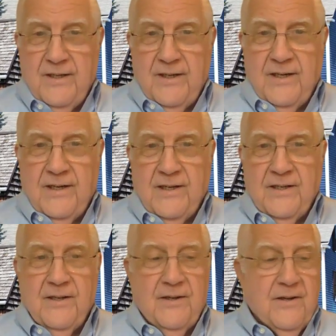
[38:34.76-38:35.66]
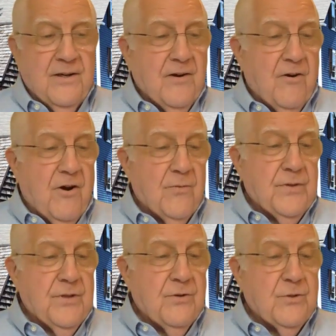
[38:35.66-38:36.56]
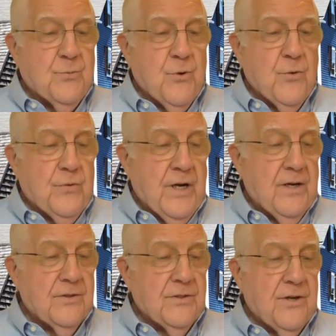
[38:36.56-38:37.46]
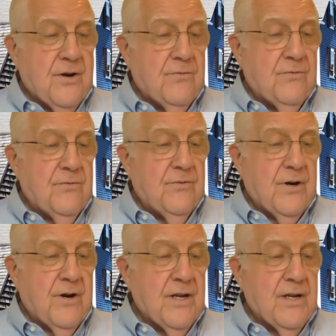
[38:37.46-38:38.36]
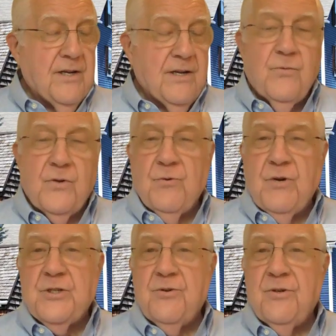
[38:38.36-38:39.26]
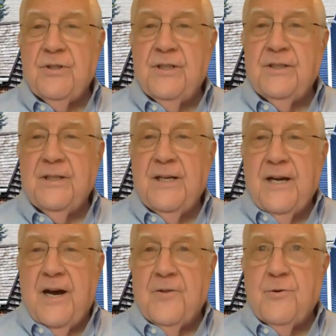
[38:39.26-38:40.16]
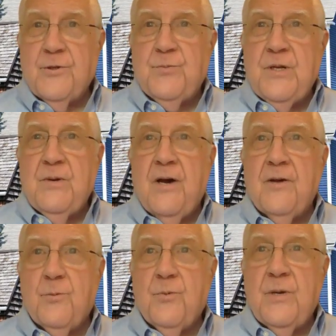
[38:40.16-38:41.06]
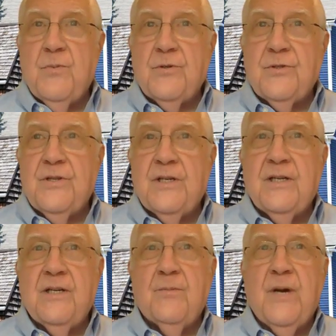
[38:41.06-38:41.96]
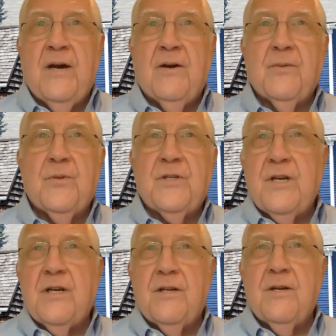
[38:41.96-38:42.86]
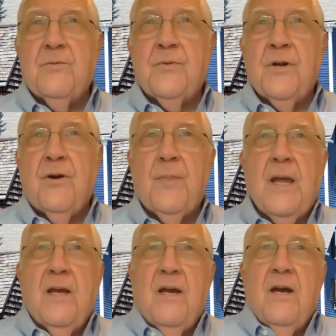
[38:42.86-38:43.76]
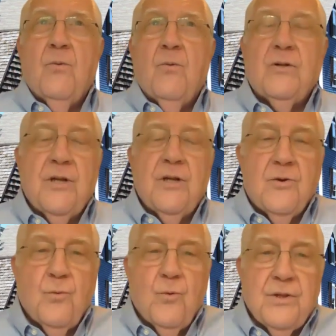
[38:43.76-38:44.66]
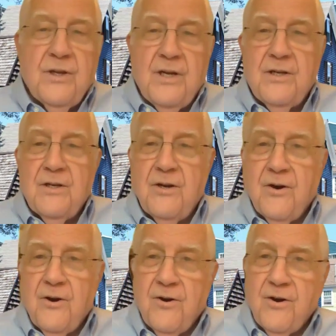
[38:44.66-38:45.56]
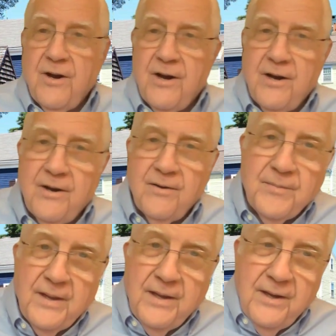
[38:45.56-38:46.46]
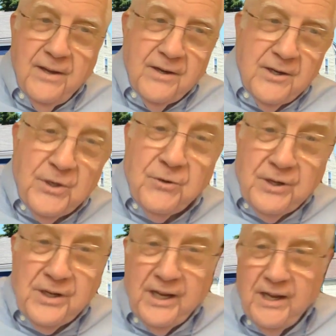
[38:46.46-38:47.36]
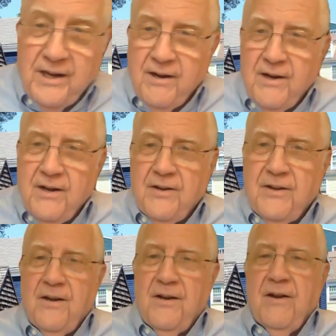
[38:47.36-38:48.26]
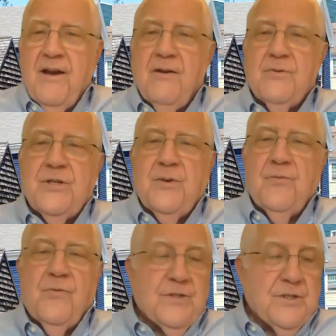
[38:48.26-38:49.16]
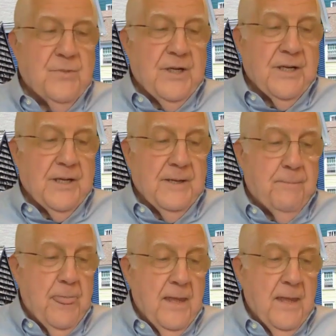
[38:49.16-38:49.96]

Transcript: And uh, often those profiles are very influential in others, pe other people's thinking about it, particularly if they're well known within your uh, community and uh, have some visibility.